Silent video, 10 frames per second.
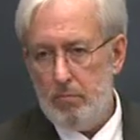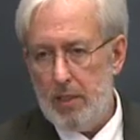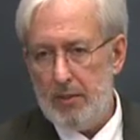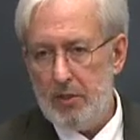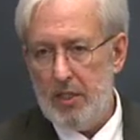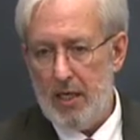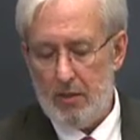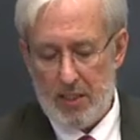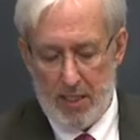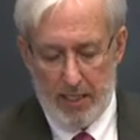that's the
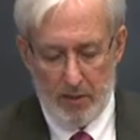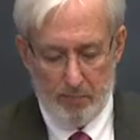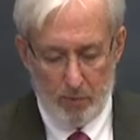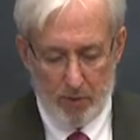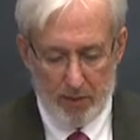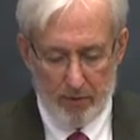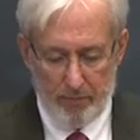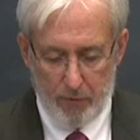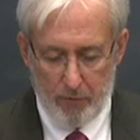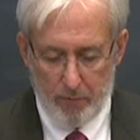Al Qaeda point of
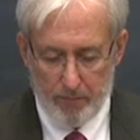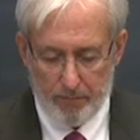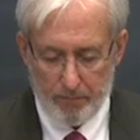view.